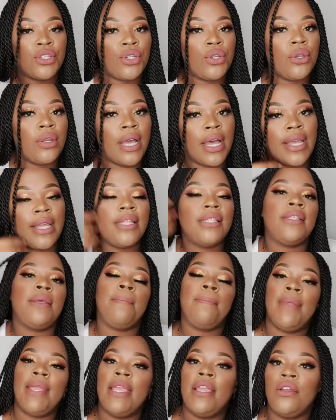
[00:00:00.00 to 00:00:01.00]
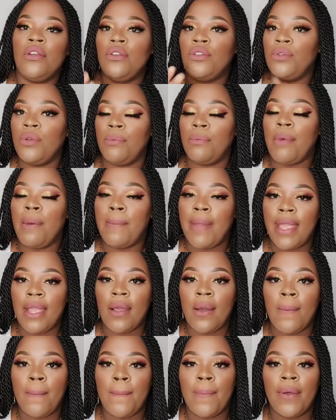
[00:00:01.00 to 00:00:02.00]
to you guys me doing my
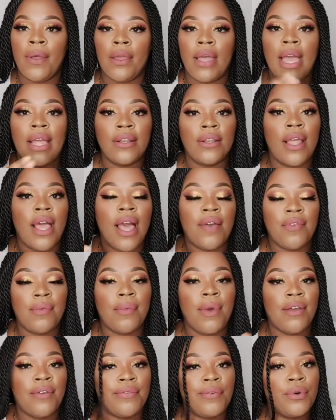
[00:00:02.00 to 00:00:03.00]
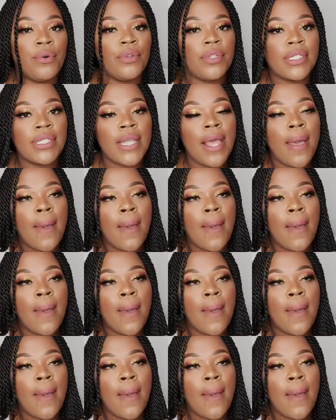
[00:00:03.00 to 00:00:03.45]
makeup and having my thoughts,